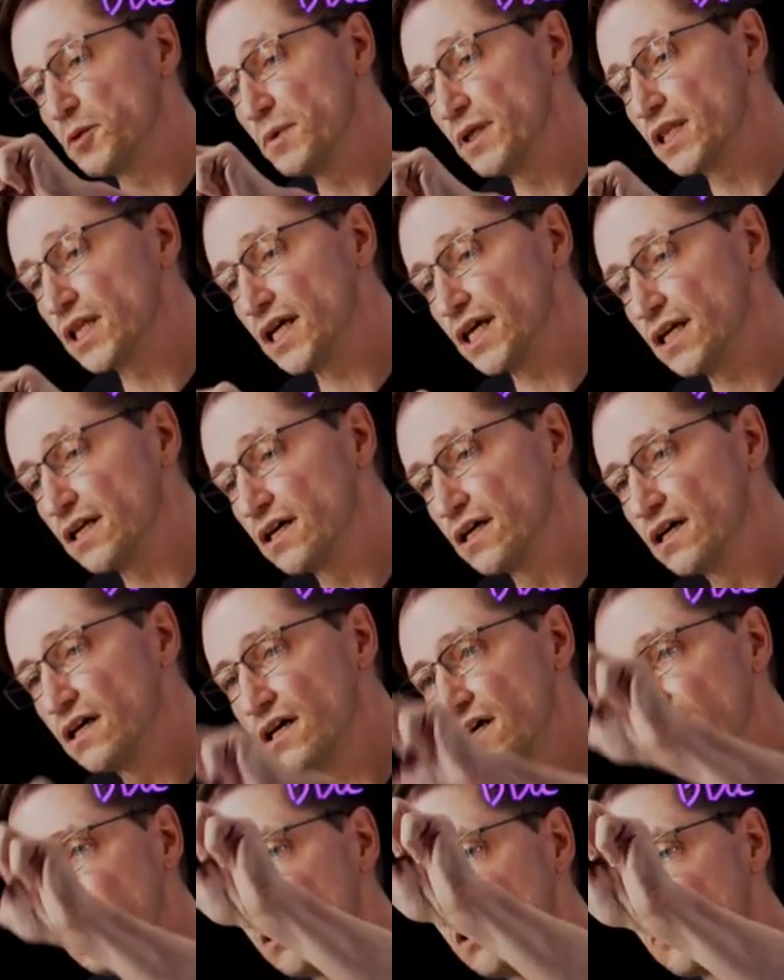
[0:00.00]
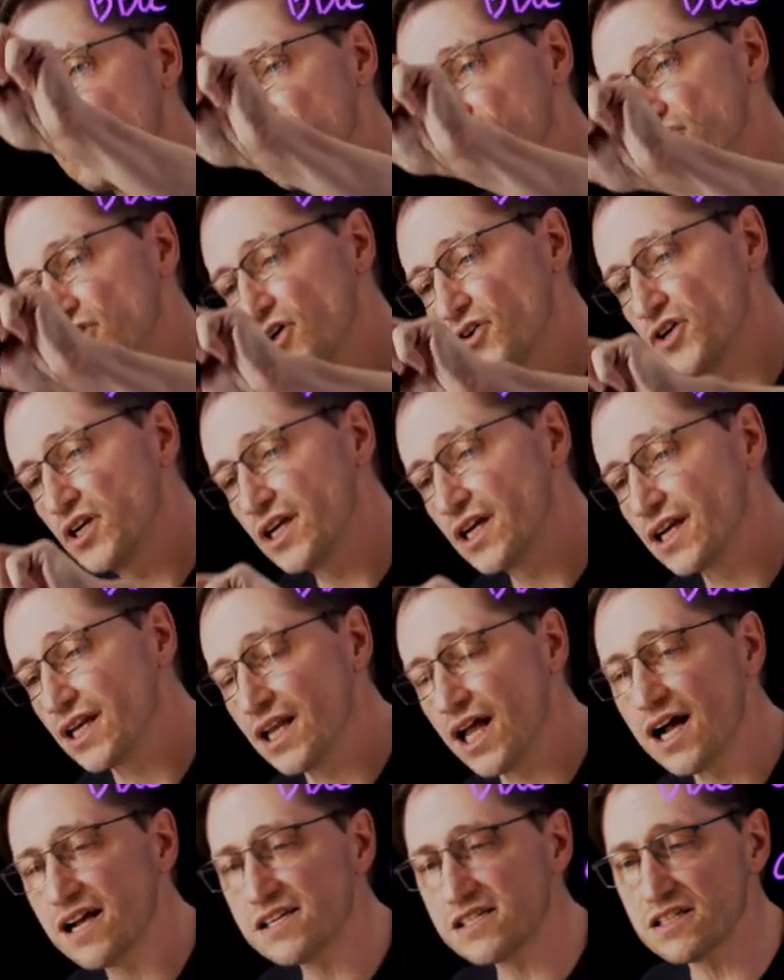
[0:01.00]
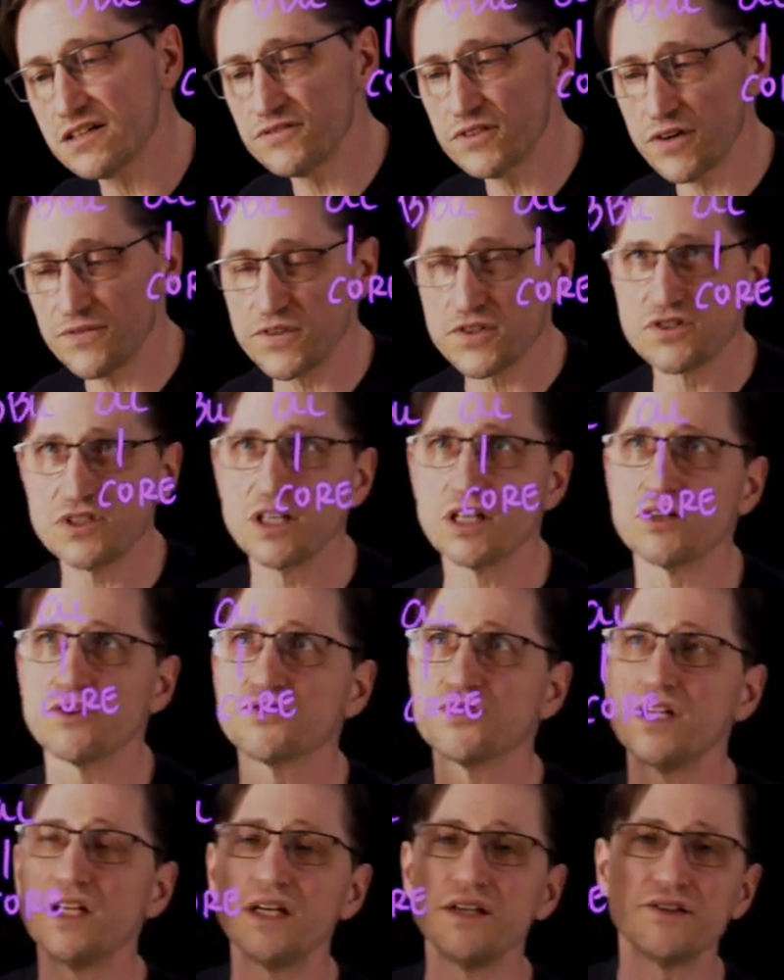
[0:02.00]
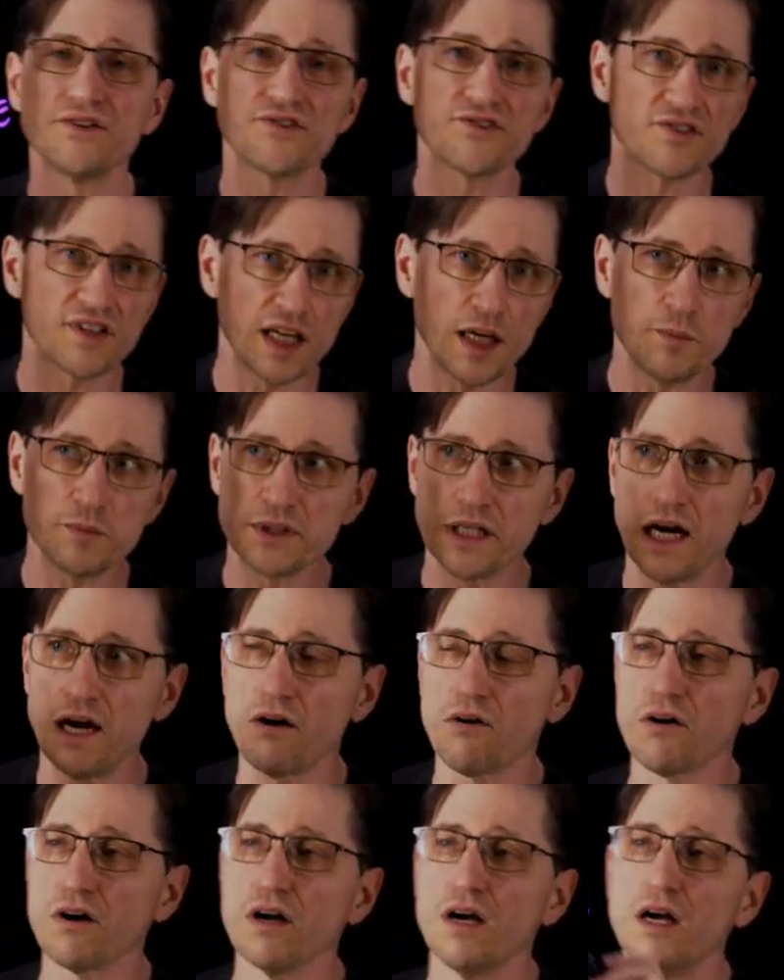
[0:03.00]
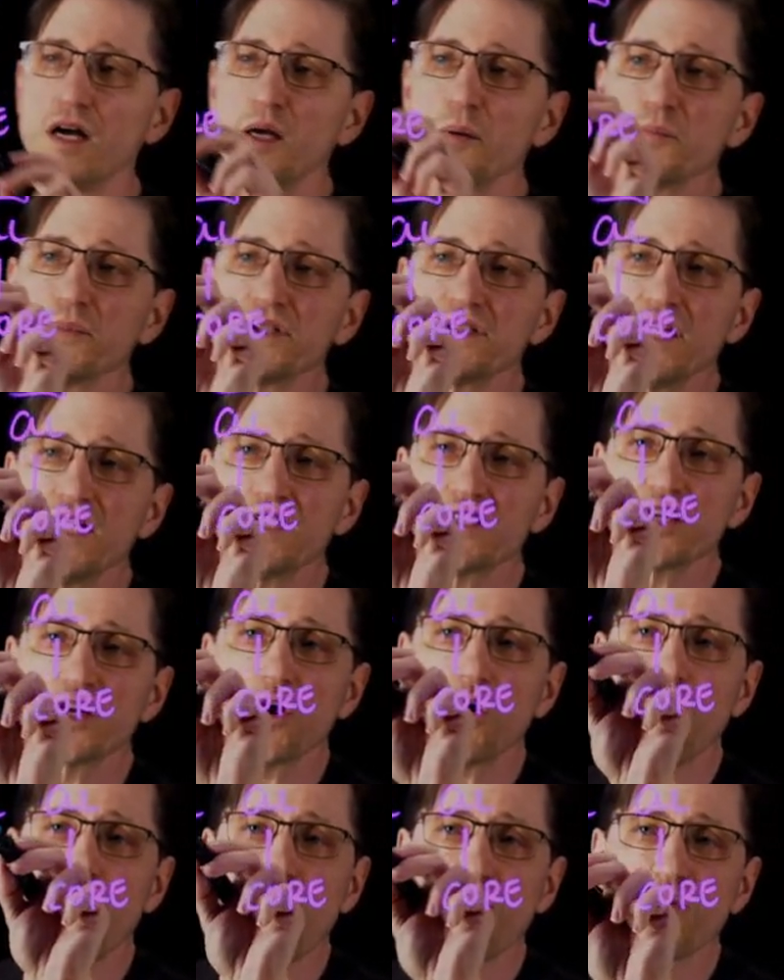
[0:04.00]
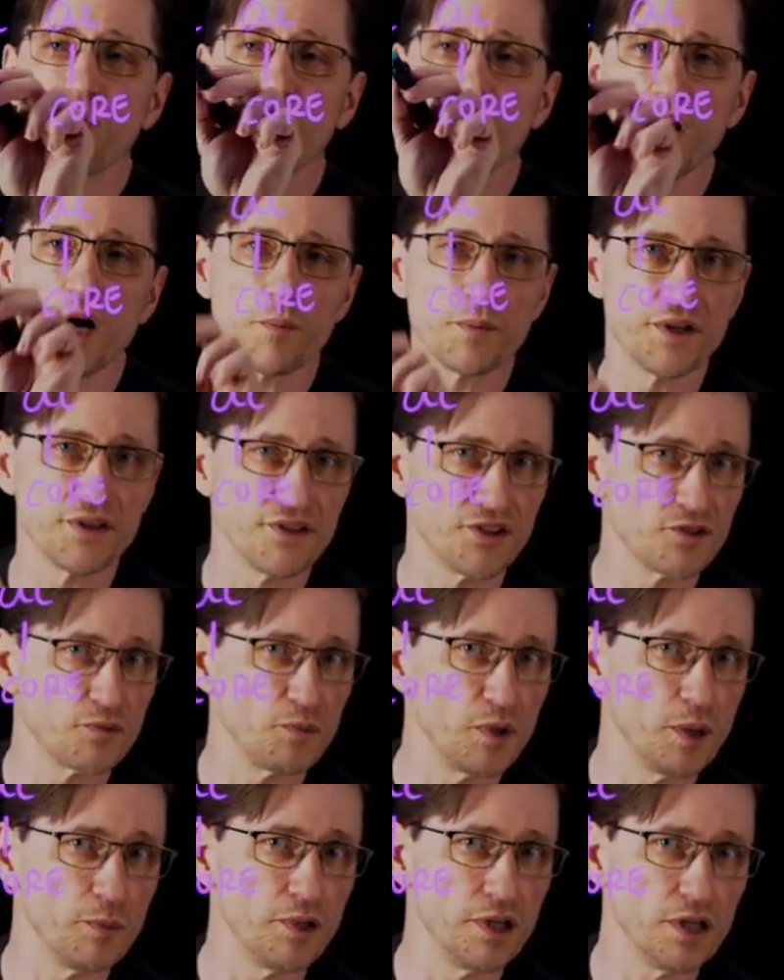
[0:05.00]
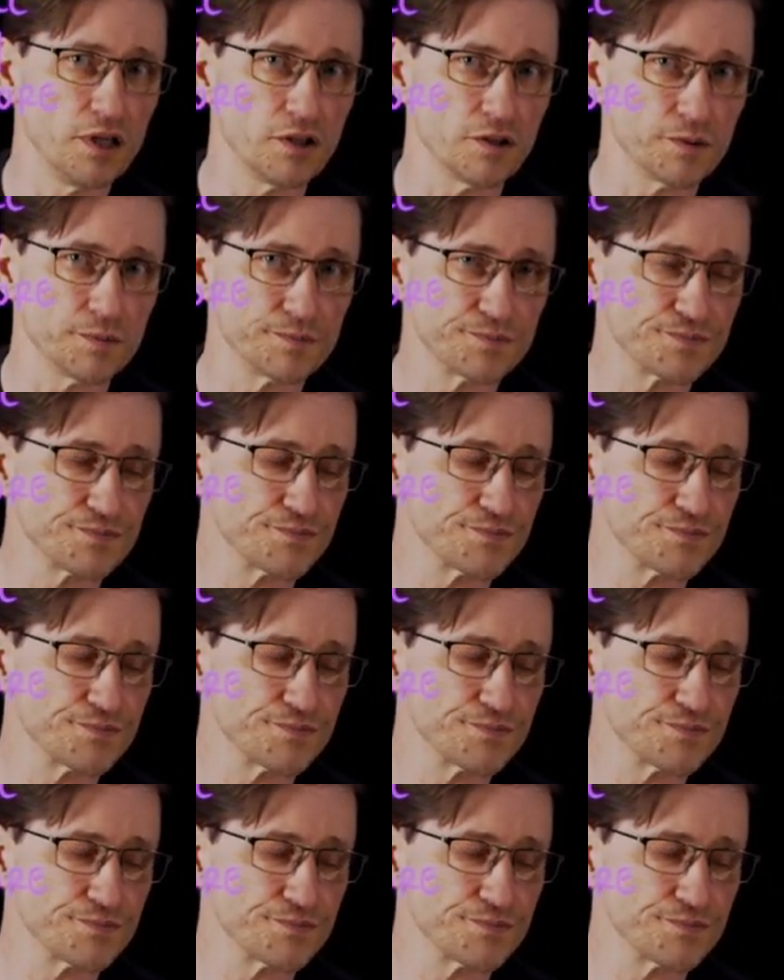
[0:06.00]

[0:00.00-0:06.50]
going to be late, resulting in lots of different signals hitting the same tower, potentially overwhelming this BBU.